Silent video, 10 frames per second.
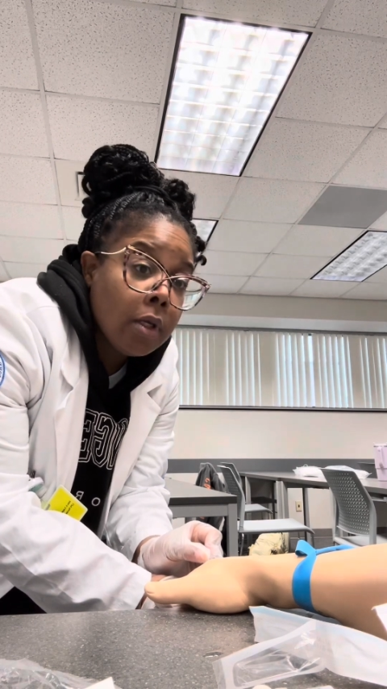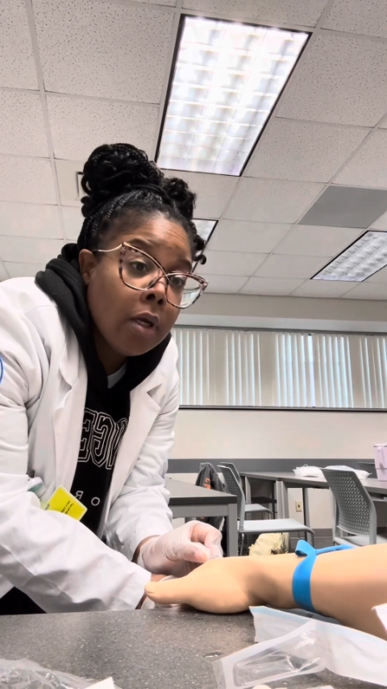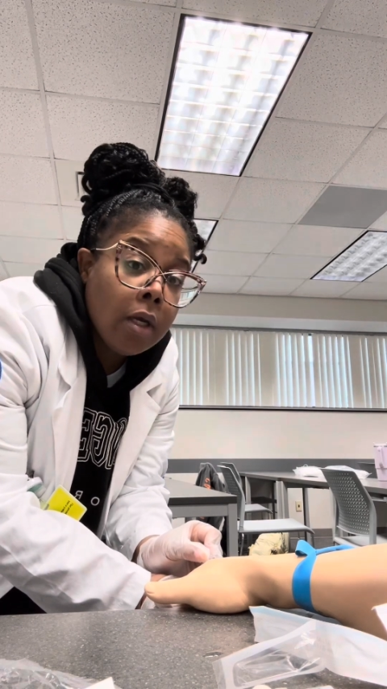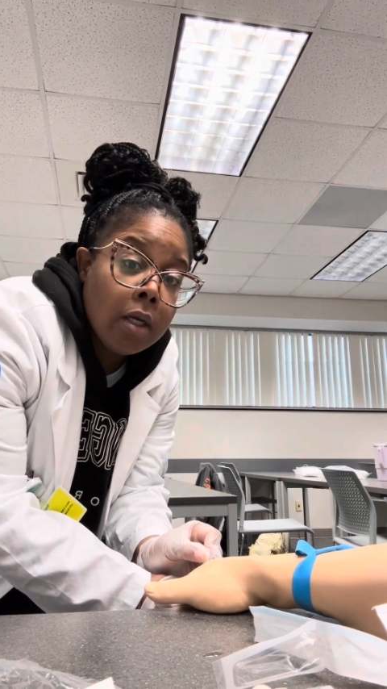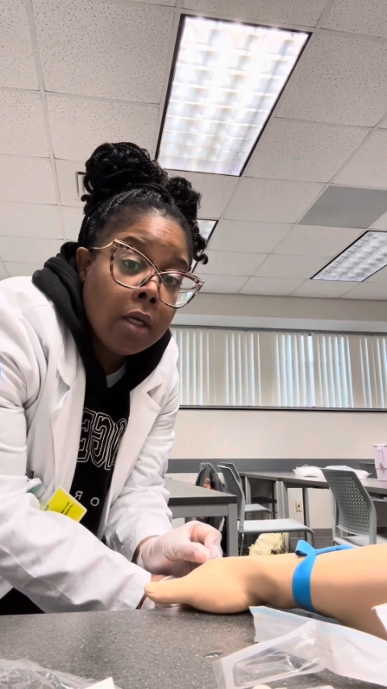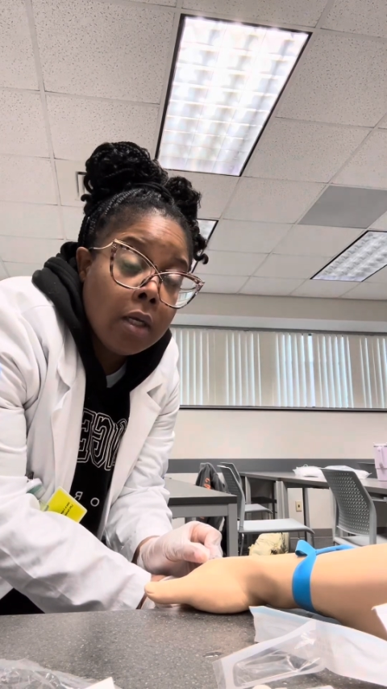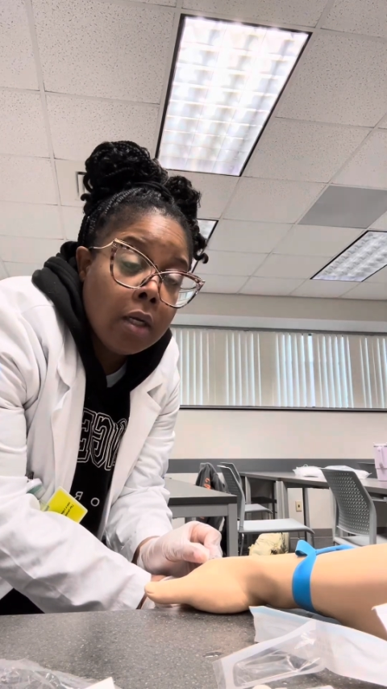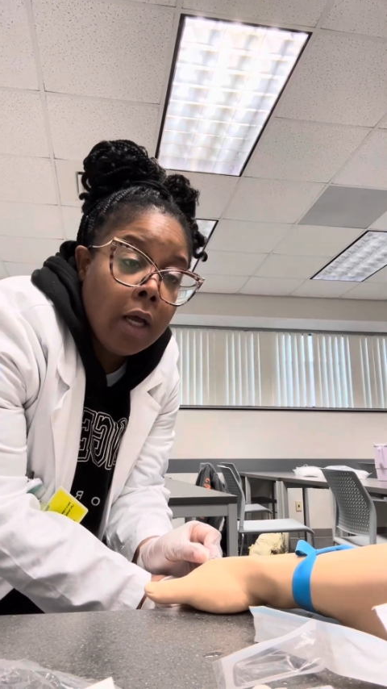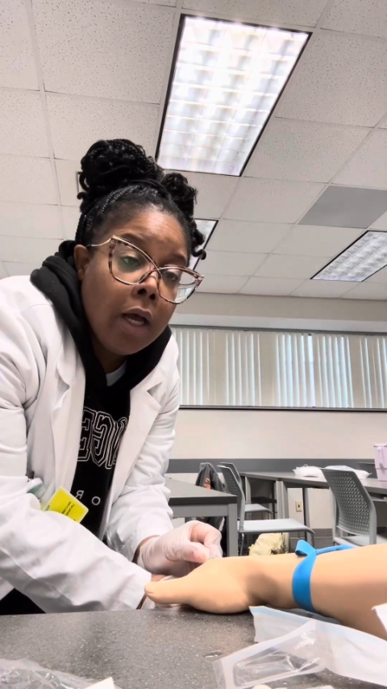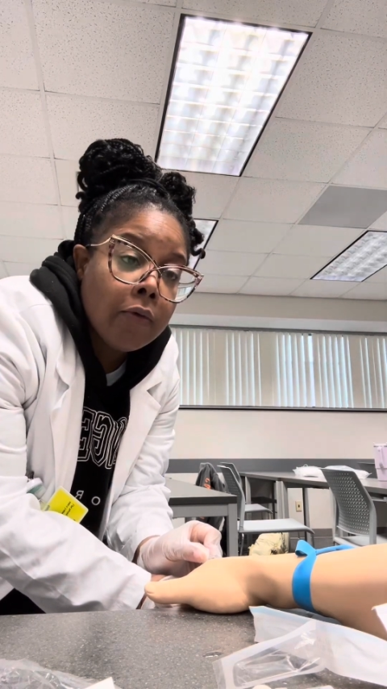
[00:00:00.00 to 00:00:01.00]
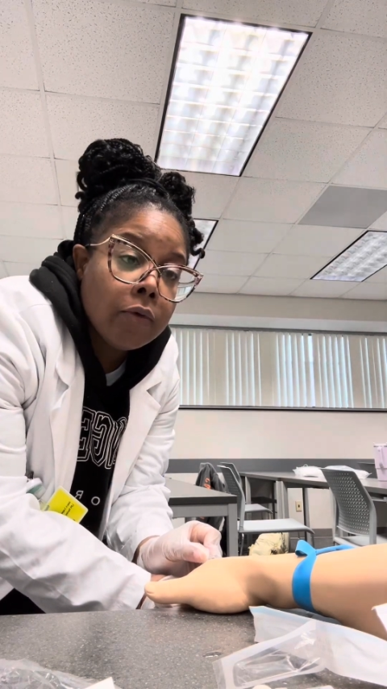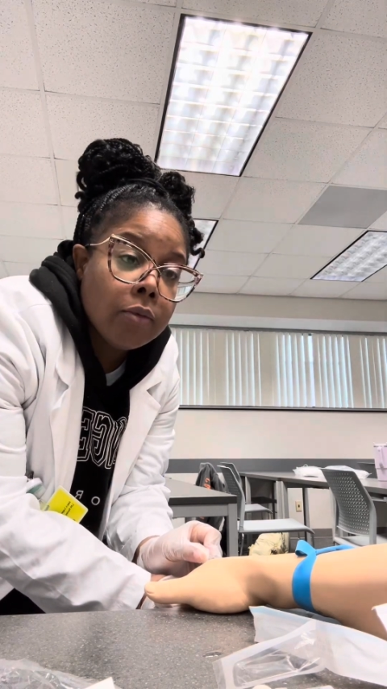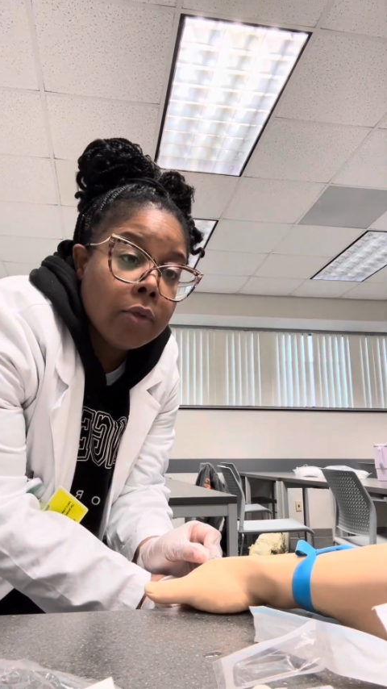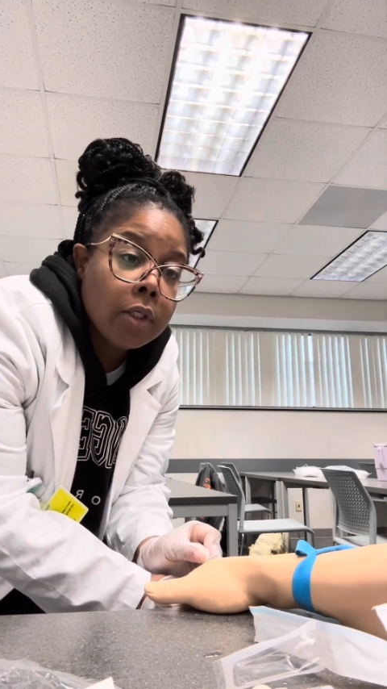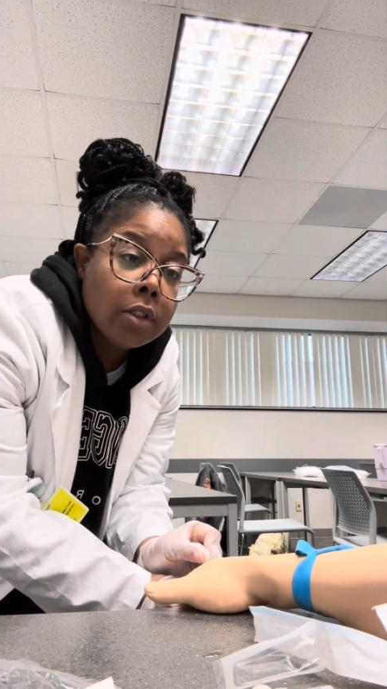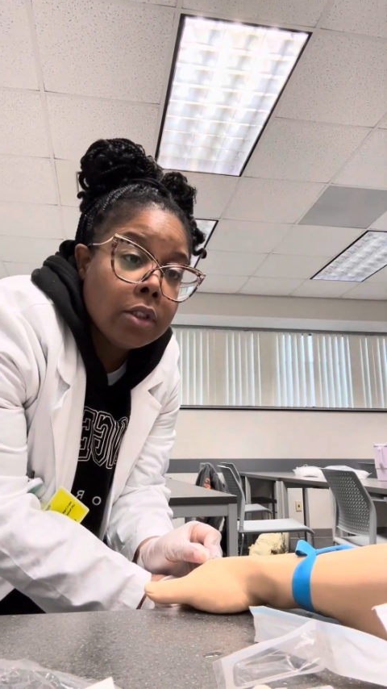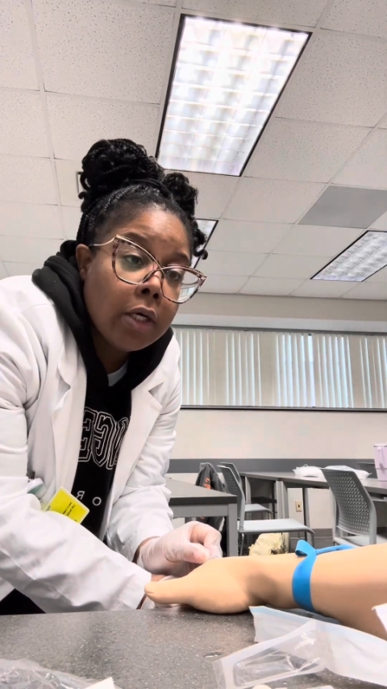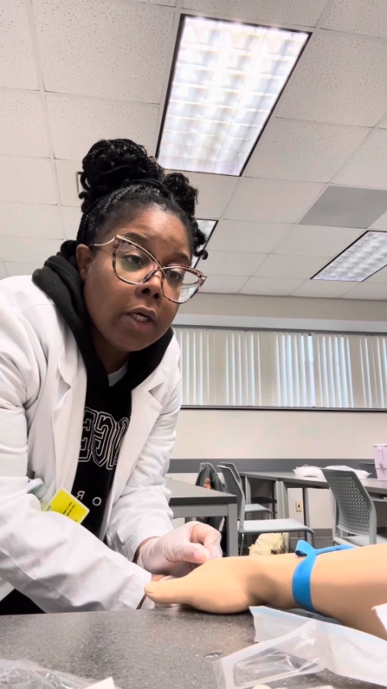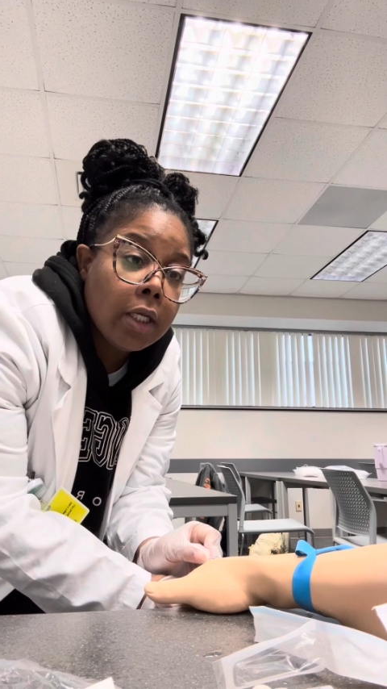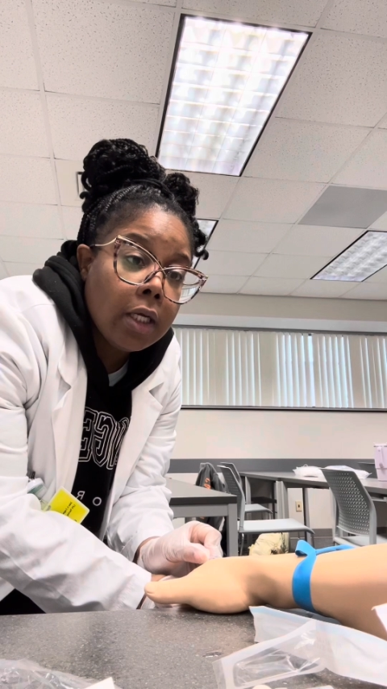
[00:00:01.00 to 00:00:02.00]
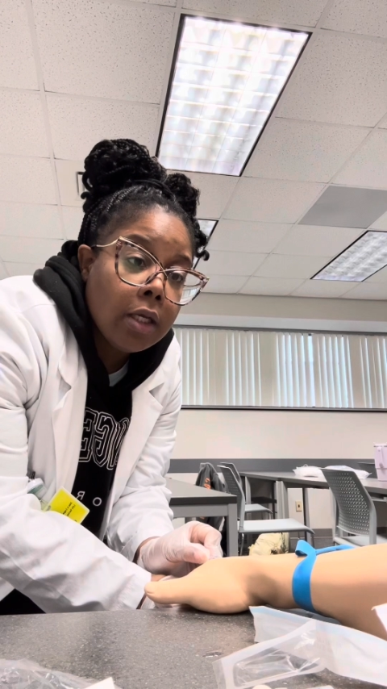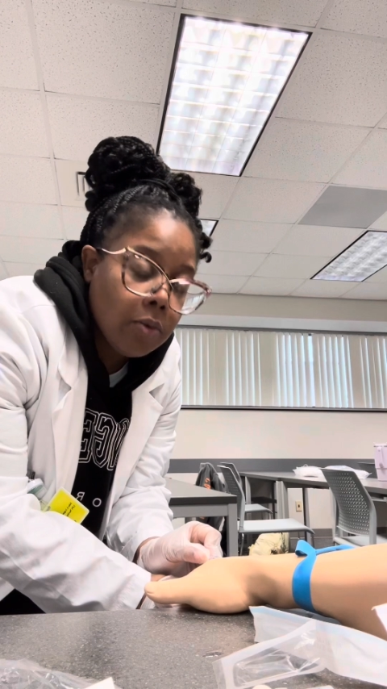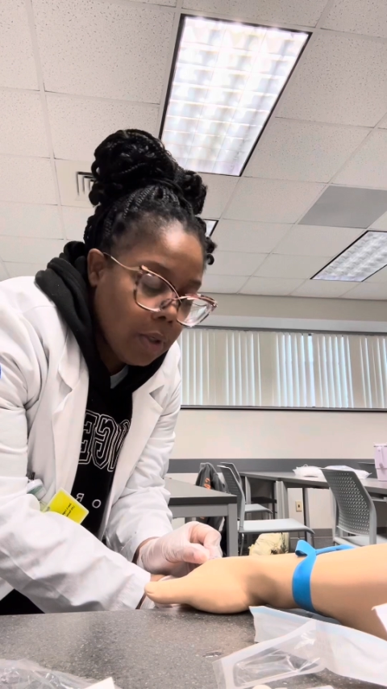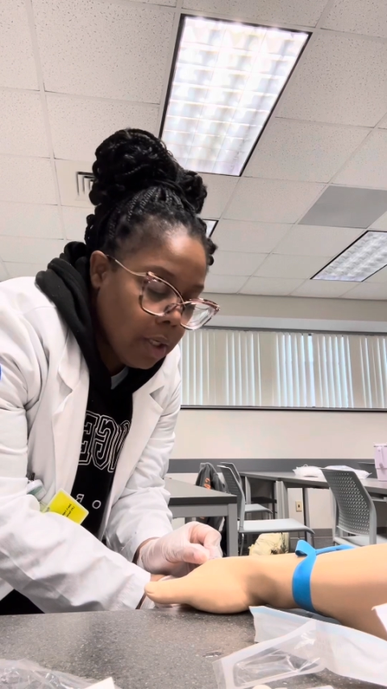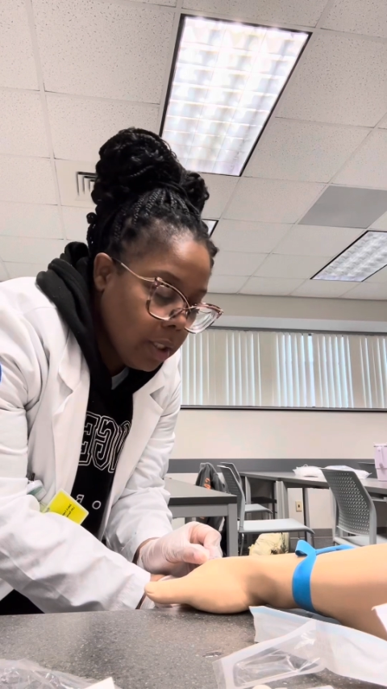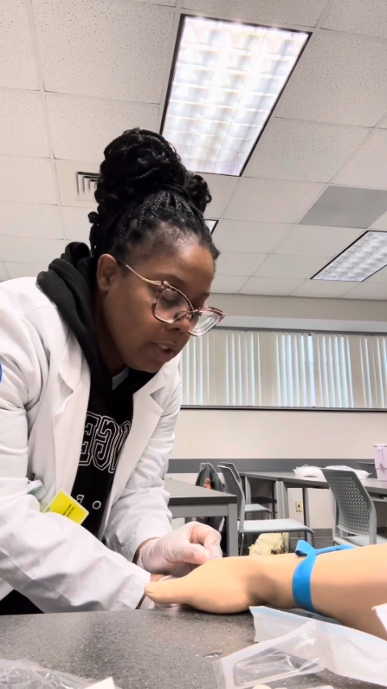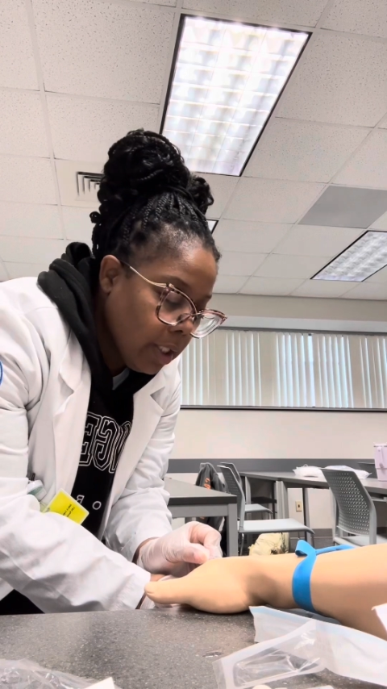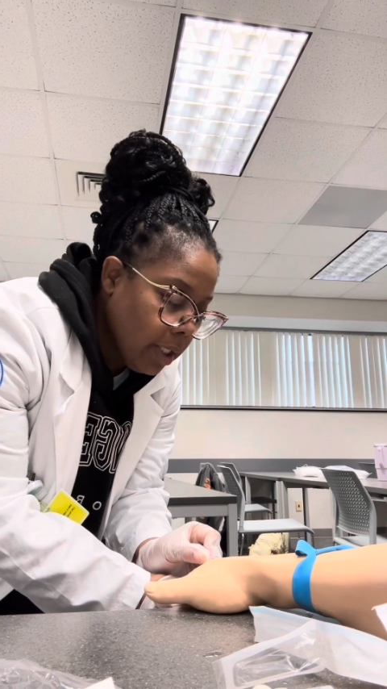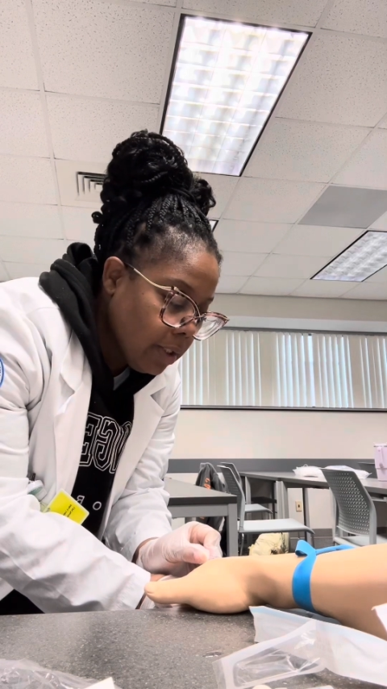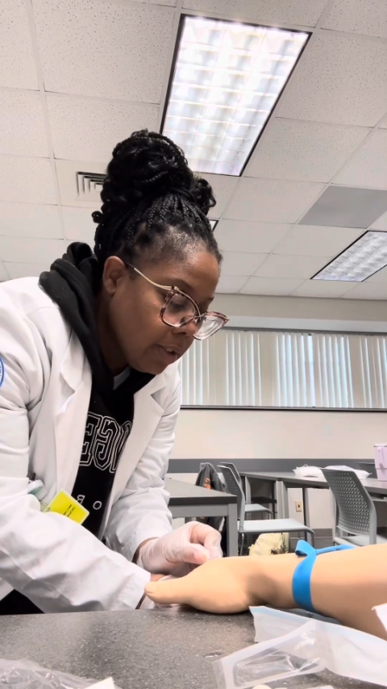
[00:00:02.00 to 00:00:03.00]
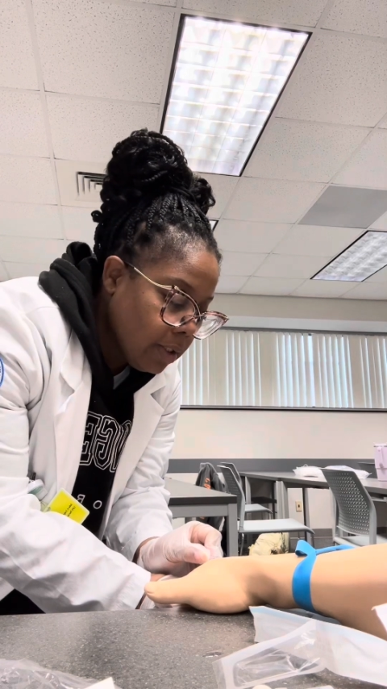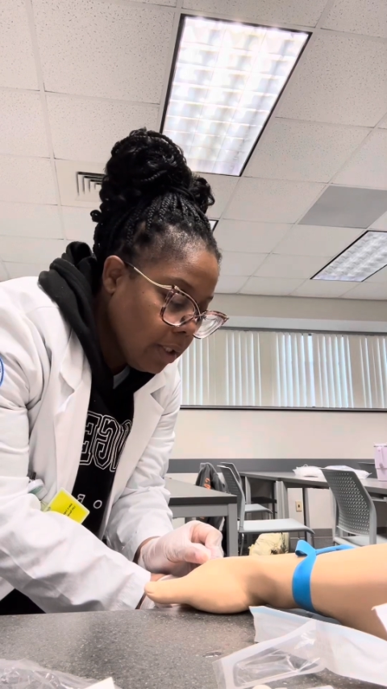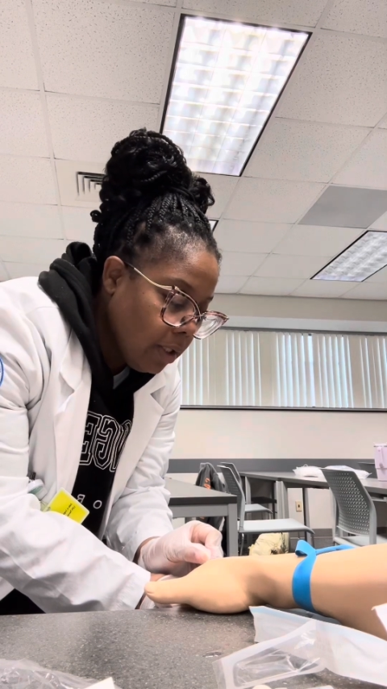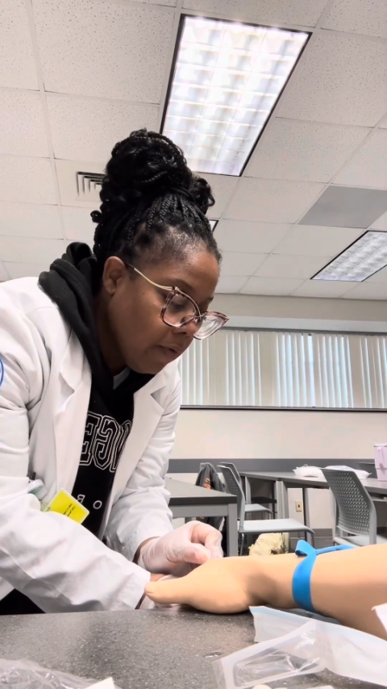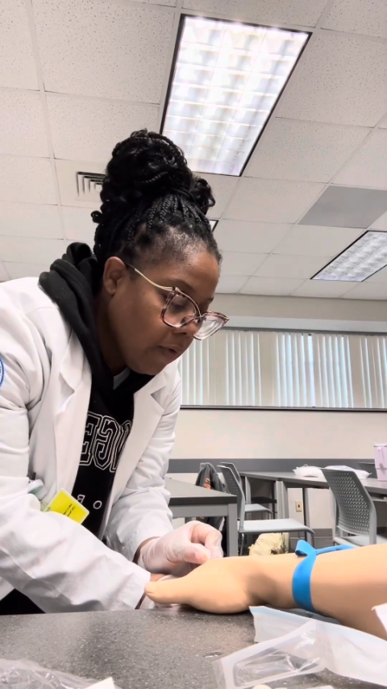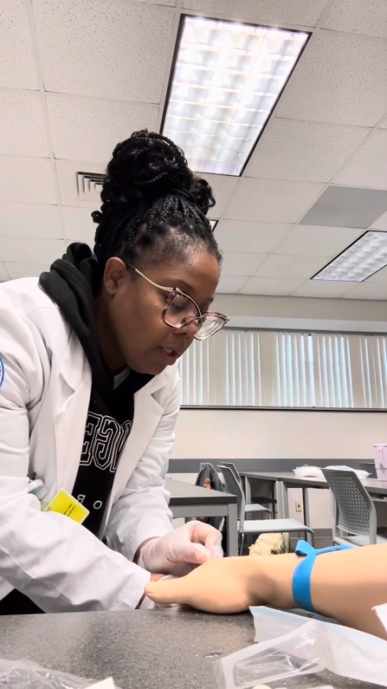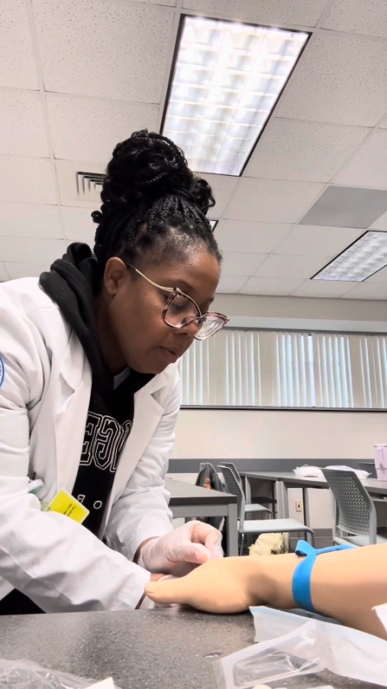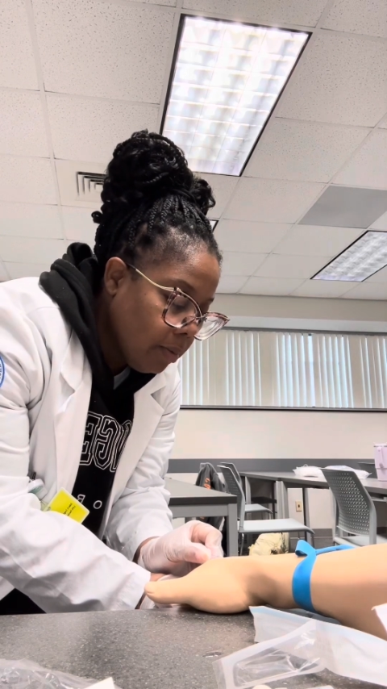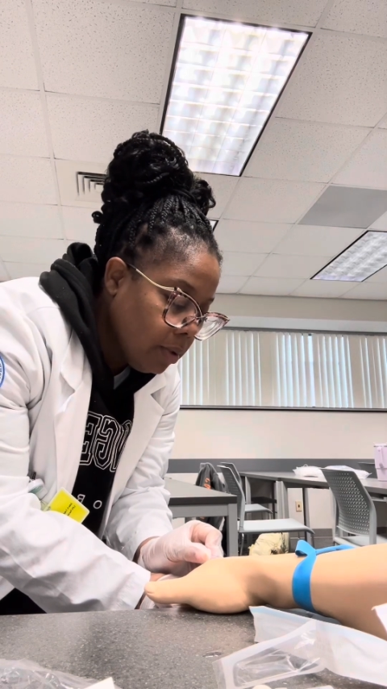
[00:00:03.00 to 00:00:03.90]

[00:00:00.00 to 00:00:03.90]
And after we're inserting it, we're gonna check to see if any